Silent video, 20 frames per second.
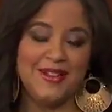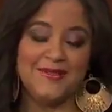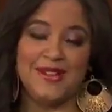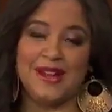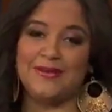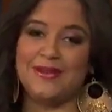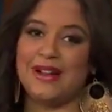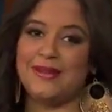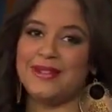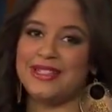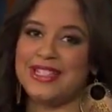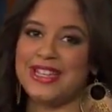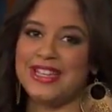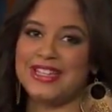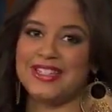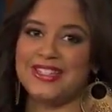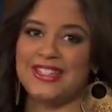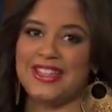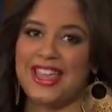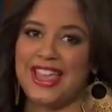My mama
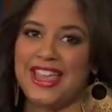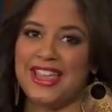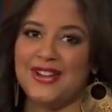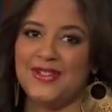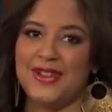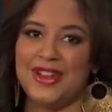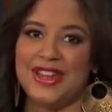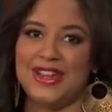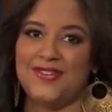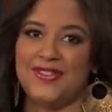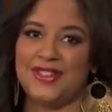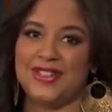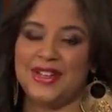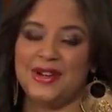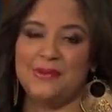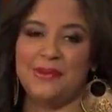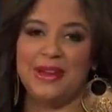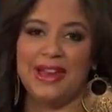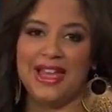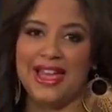says you can't win if you
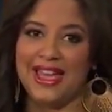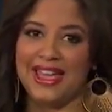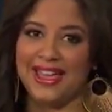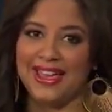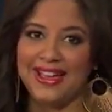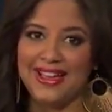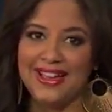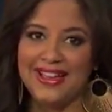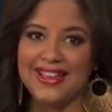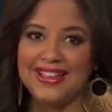don't play.